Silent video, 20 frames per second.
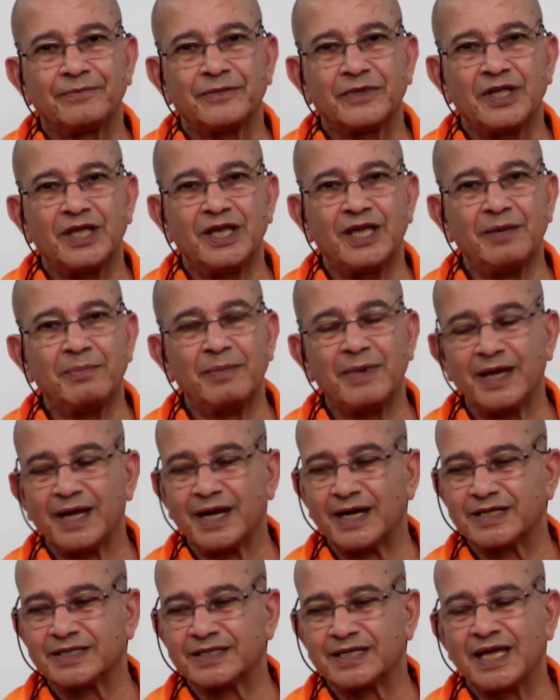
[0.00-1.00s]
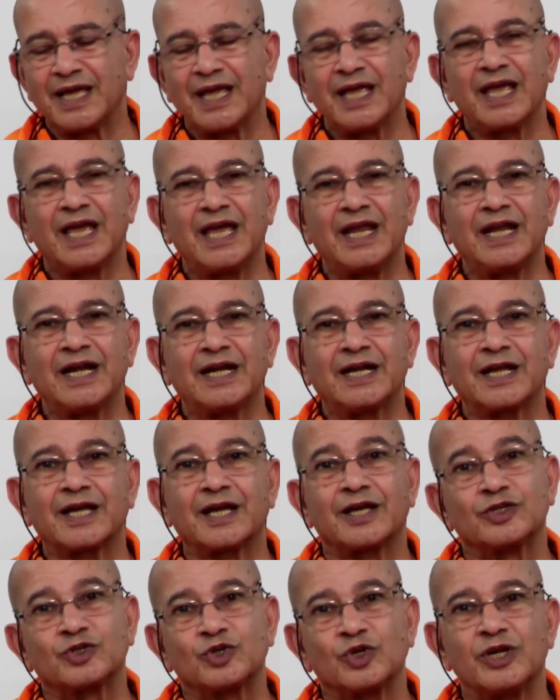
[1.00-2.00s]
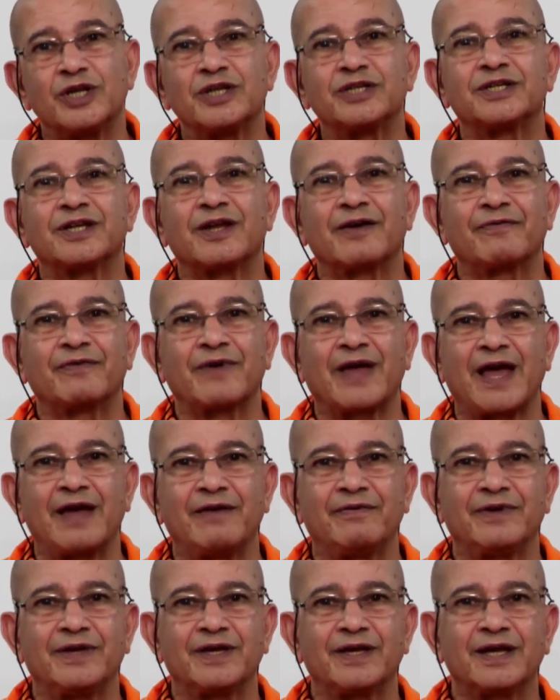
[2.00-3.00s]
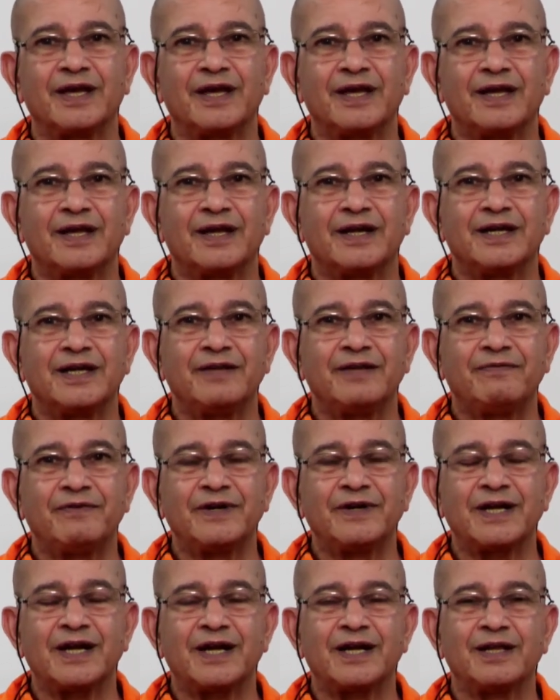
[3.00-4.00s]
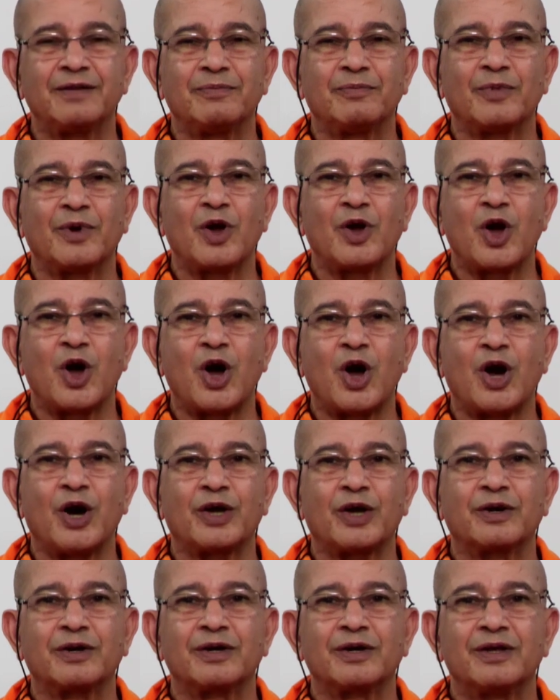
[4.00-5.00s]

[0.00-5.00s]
He may get a little consolation of having defeated him or